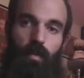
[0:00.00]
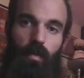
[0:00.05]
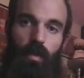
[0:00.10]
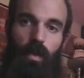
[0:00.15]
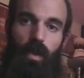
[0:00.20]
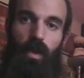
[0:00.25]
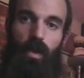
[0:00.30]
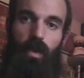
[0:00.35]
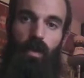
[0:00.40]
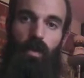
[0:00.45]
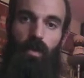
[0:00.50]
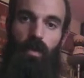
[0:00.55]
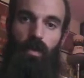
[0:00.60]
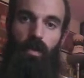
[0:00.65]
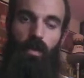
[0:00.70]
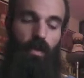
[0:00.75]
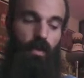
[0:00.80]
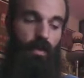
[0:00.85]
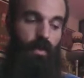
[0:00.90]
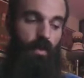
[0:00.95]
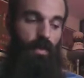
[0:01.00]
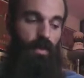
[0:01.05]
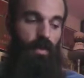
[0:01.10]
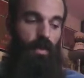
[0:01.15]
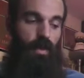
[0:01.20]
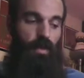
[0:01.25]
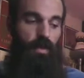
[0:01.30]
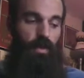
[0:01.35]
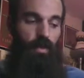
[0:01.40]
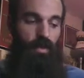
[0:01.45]
Okay, and
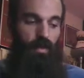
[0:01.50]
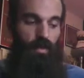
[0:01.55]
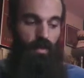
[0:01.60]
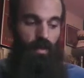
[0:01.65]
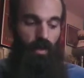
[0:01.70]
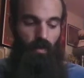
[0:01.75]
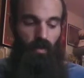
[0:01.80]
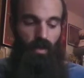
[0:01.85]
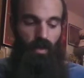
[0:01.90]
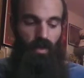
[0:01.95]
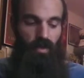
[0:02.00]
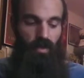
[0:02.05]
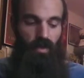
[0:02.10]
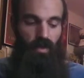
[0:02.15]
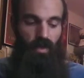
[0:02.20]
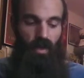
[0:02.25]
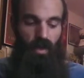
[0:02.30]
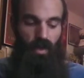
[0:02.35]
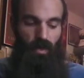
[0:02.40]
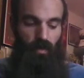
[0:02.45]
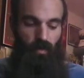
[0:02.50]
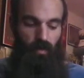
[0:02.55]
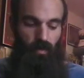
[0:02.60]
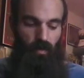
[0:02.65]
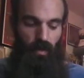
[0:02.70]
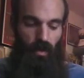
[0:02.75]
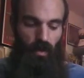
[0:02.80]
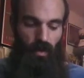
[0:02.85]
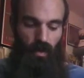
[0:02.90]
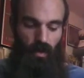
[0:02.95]
C, everything's the
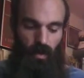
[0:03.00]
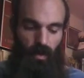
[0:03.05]
same.